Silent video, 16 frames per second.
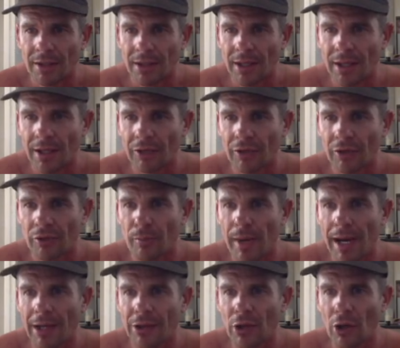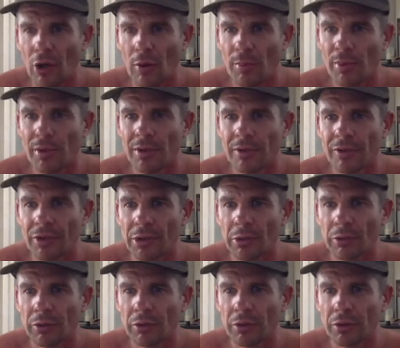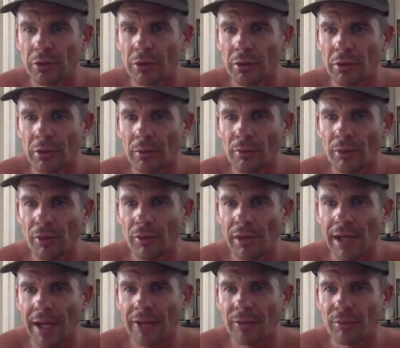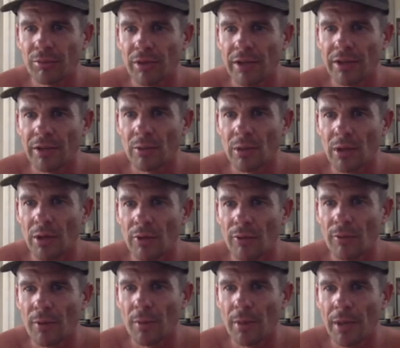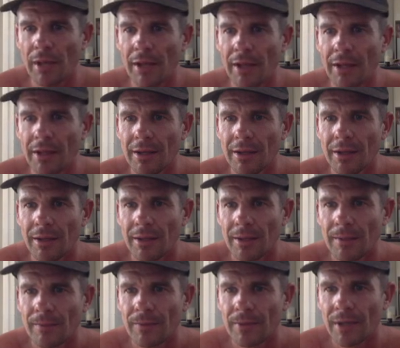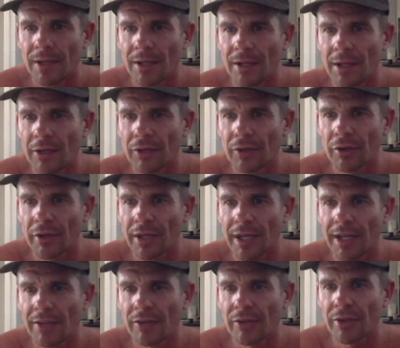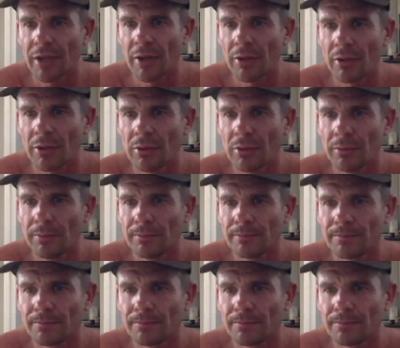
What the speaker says: And he's got his mouth open, so looking good, looking pretty relaxed, breathing well from the belly. And he's got the cadence going good.